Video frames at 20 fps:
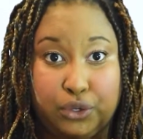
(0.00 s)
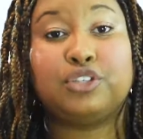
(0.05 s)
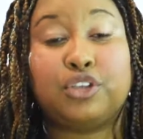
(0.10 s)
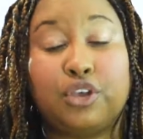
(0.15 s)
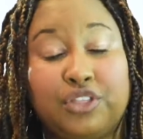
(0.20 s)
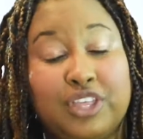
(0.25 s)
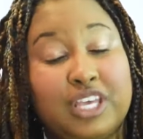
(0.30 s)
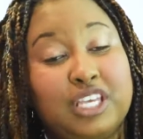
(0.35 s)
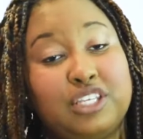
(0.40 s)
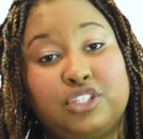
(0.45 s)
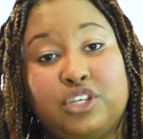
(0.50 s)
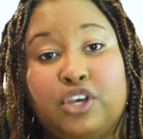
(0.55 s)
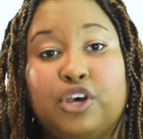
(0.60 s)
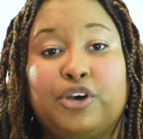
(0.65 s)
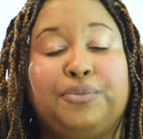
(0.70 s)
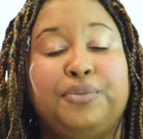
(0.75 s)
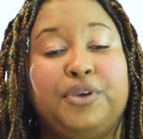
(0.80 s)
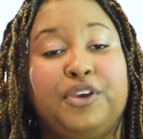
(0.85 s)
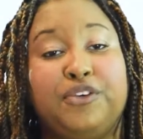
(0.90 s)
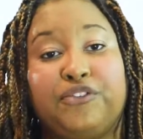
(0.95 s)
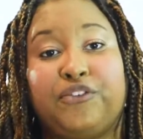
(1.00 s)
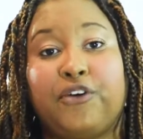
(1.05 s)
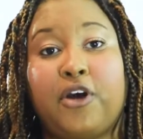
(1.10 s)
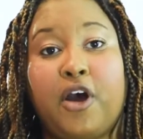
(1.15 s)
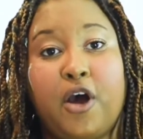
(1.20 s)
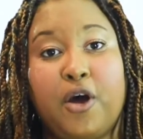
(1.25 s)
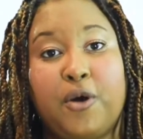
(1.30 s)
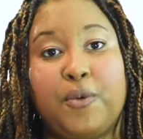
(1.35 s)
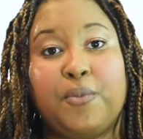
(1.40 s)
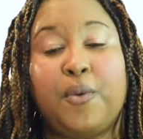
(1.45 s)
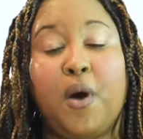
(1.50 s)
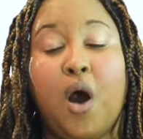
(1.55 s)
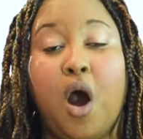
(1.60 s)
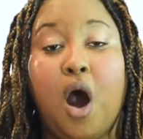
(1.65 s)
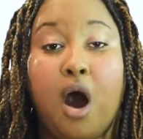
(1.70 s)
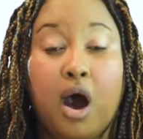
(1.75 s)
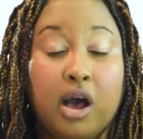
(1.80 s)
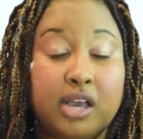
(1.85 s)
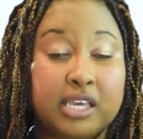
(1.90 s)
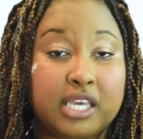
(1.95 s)
So this took me from
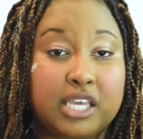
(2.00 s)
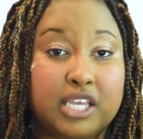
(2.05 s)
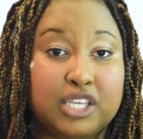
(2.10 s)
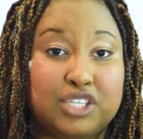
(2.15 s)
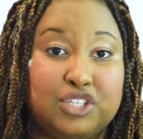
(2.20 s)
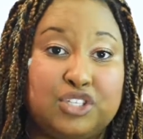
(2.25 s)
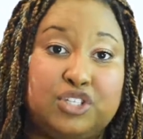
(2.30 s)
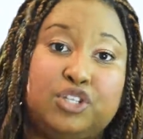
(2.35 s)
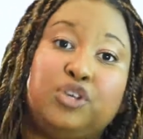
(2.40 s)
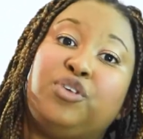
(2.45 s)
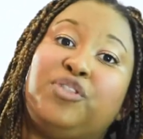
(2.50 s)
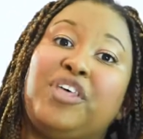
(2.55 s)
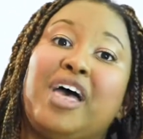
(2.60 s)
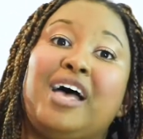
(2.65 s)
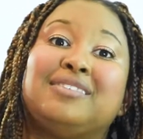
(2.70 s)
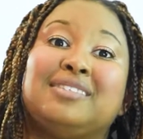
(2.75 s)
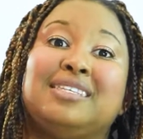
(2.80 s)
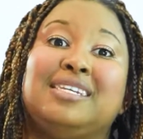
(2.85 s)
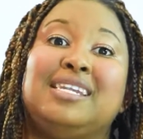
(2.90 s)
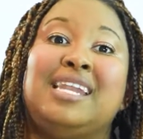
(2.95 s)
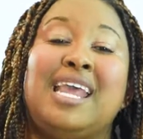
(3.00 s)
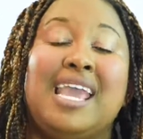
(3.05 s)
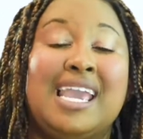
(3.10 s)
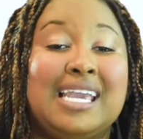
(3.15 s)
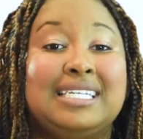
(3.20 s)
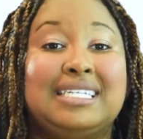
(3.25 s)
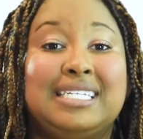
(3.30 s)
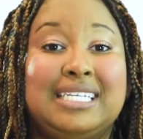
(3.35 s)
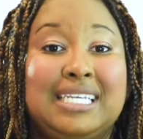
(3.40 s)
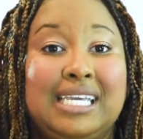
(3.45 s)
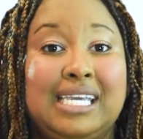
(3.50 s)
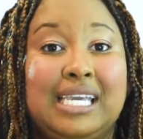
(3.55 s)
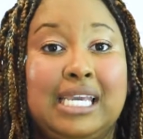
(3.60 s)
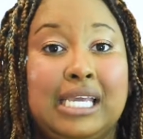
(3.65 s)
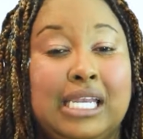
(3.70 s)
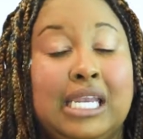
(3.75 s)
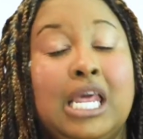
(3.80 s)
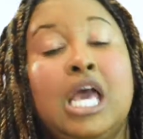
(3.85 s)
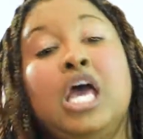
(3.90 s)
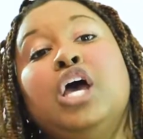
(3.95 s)
August
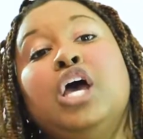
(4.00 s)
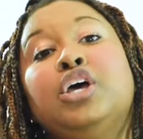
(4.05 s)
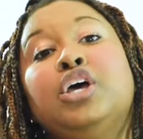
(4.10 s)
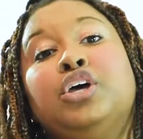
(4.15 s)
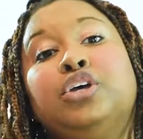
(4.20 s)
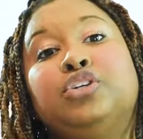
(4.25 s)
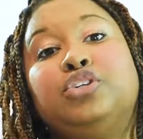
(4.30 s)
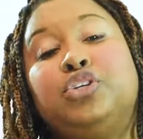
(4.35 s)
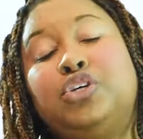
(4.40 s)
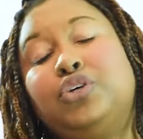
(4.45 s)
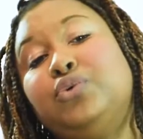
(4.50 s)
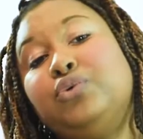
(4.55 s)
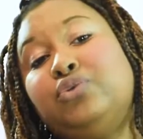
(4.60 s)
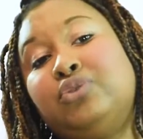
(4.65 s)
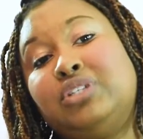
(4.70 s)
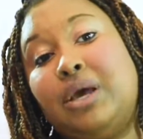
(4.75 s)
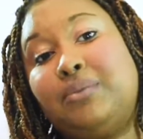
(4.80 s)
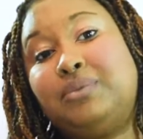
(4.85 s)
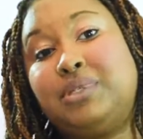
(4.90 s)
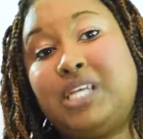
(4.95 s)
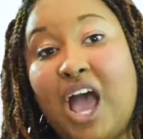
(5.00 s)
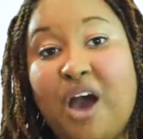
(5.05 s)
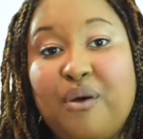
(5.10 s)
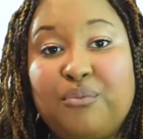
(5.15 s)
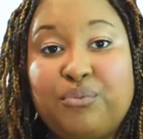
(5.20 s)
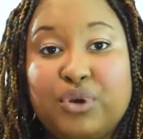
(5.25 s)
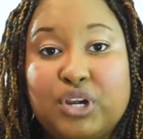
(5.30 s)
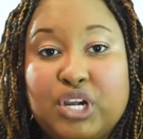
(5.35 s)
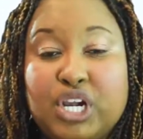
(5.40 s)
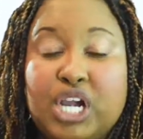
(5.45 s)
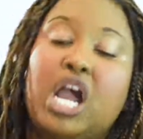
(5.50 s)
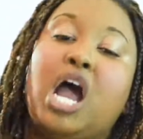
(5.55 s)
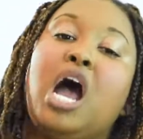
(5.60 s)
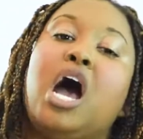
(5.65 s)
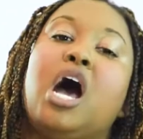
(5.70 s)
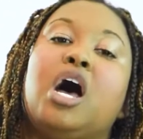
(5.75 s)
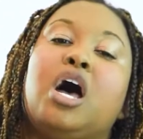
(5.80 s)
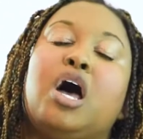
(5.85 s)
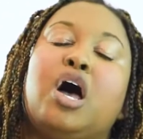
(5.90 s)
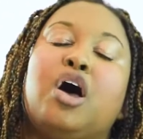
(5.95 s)
2018 to September
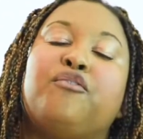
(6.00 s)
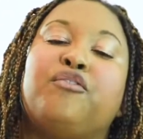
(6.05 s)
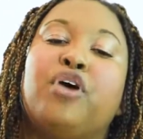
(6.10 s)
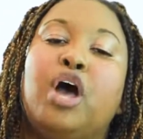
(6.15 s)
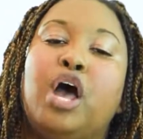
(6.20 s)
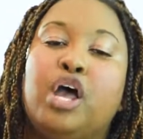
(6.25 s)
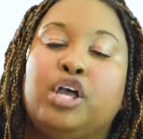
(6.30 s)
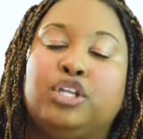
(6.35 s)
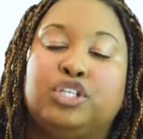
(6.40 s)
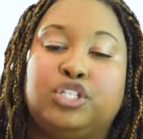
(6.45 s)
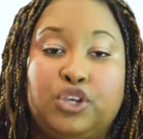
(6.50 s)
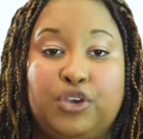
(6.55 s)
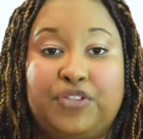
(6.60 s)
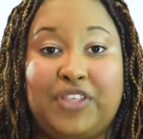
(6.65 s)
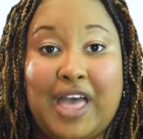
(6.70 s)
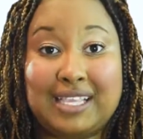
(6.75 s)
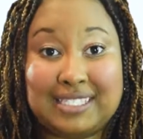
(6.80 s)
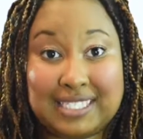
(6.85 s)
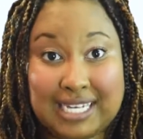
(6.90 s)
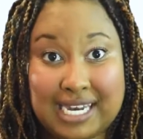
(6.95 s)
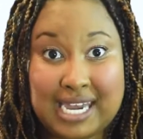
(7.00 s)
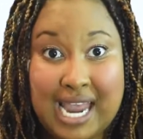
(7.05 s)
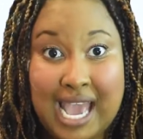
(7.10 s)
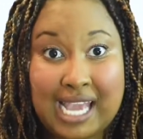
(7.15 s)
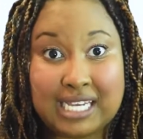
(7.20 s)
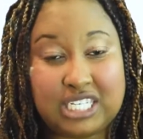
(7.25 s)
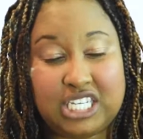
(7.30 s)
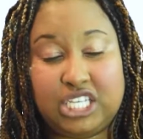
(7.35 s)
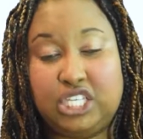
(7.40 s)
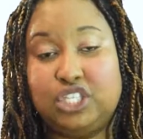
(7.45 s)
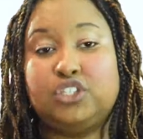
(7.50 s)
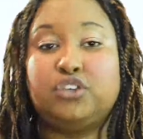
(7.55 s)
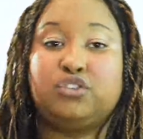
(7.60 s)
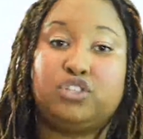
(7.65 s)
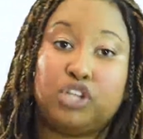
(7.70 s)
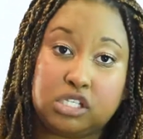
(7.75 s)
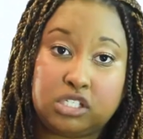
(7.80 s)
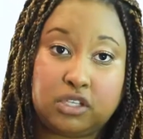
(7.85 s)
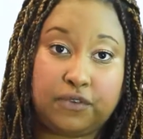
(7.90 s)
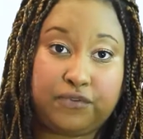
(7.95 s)
of 2019, so
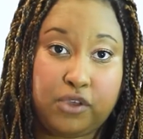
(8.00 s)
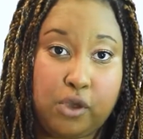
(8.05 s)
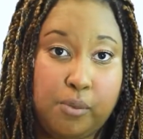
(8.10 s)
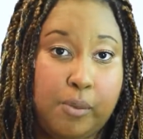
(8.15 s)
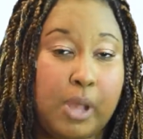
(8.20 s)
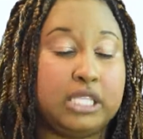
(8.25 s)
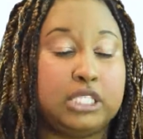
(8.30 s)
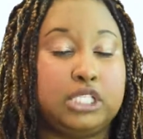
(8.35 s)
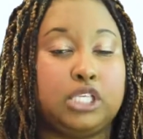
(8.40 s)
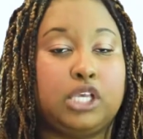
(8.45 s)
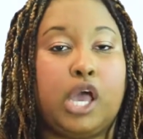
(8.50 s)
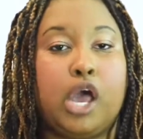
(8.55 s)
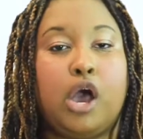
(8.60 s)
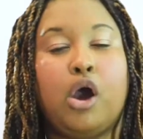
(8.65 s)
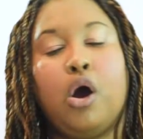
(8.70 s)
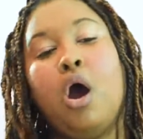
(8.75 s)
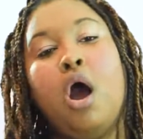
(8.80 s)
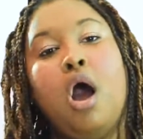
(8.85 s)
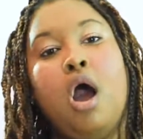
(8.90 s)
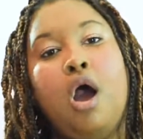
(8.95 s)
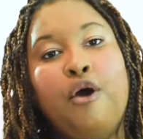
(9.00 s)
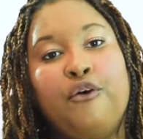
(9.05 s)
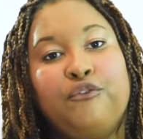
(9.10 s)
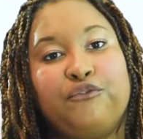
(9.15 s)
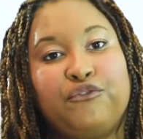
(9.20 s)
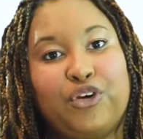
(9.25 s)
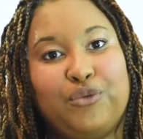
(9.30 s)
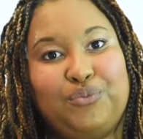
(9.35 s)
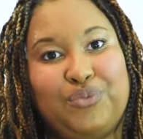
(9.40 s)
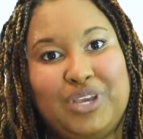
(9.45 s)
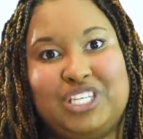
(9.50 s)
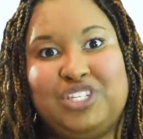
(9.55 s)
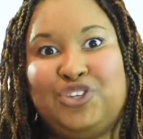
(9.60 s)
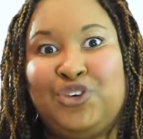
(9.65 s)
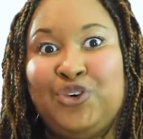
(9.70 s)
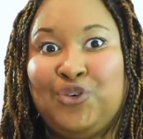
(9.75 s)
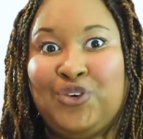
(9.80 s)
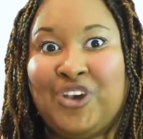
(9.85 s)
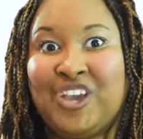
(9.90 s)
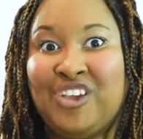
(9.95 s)
just a few months ago, for me
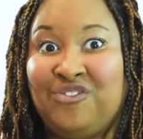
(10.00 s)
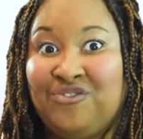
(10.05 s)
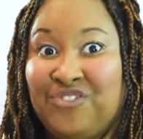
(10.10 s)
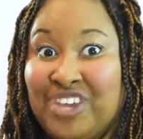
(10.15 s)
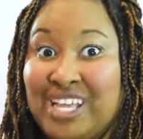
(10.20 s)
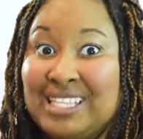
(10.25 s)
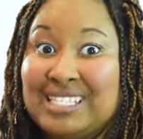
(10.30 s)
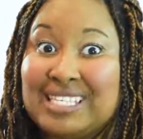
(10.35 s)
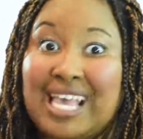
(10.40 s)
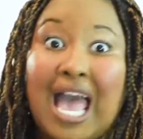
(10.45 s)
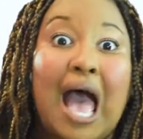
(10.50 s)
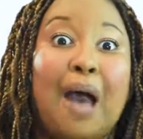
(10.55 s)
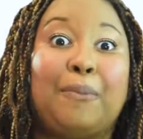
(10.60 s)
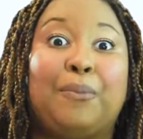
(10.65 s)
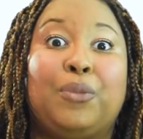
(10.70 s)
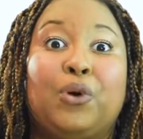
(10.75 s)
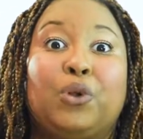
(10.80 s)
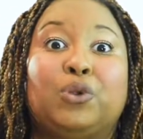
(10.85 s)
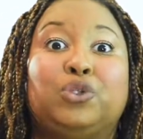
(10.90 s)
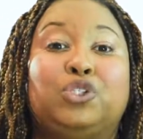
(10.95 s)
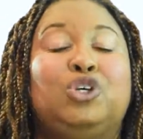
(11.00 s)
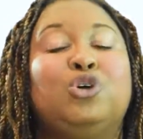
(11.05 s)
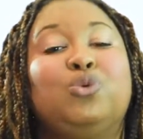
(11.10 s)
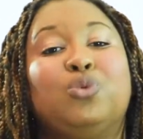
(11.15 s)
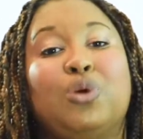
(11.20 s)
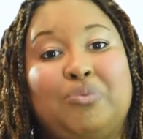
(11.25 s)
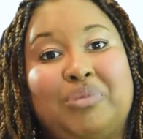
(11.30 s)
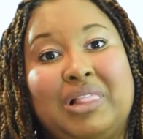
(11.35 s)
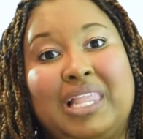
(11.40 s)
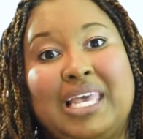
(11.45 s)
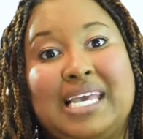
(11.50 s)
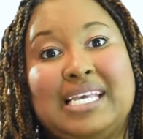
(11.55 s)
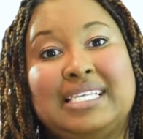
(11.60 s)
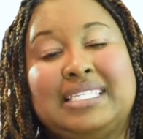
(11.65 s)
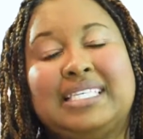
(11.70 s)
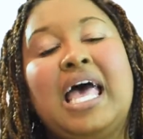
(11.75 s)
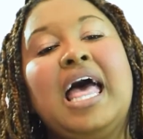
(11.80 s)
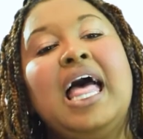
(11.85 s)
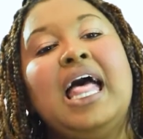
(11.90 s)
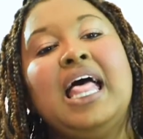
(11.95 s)
to convince Apple to
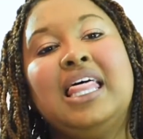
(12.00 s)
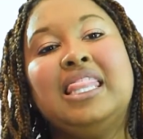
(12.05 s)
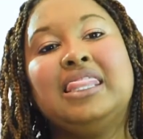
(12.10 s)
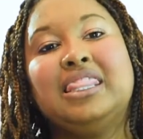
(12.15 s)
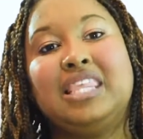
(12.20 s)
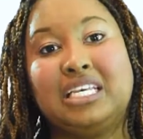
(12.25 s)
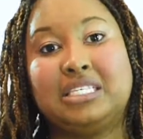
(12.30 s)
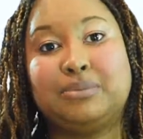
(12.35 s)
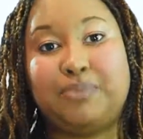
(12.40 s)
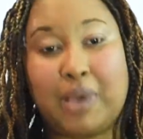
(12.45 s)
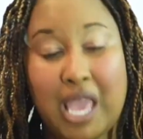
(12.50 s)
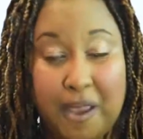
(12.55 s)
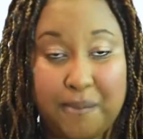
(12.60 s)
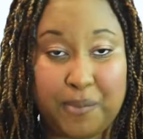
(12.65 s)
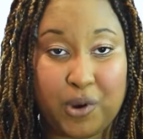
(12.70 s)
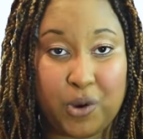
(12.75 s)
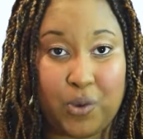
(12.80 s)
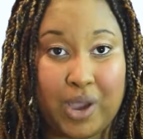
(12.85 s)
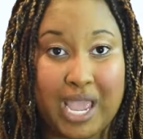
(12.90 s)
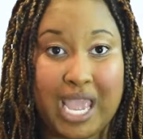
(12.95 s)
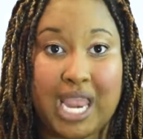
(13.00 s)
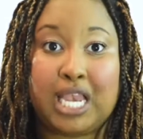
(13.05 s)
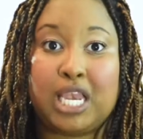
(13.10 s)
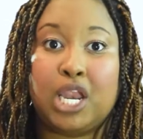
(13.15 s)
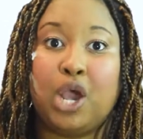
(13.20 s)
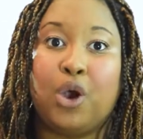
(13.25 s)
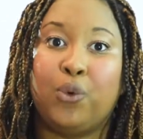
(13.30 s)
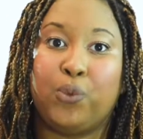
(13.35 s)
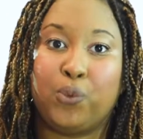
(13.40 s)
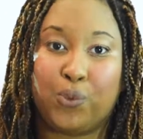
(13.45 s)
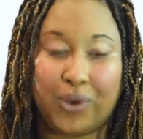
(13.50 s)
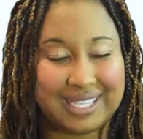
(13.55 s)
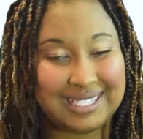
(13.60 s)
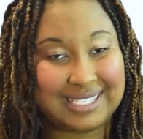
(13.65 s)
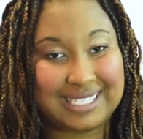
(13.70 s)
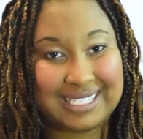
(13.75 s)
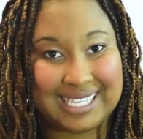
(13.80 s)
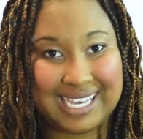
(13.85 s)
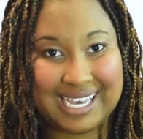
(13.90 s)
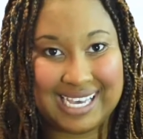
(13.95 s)
replace this paperweight
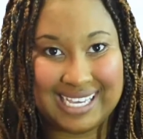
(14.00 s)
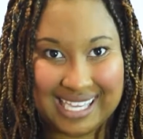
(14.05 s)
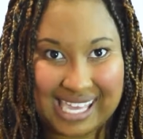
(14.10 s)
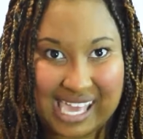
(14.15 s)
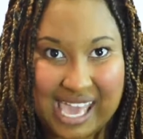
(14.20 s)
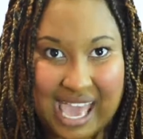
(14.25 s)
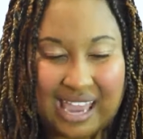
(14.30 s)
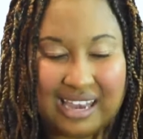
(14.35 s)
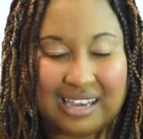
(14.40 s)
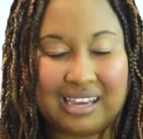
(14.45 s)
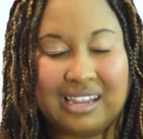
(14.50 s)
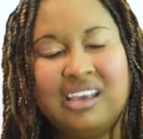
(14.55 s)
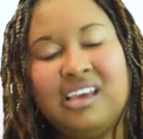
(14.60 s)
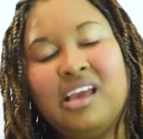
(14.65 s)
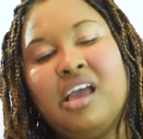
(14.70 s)
once again.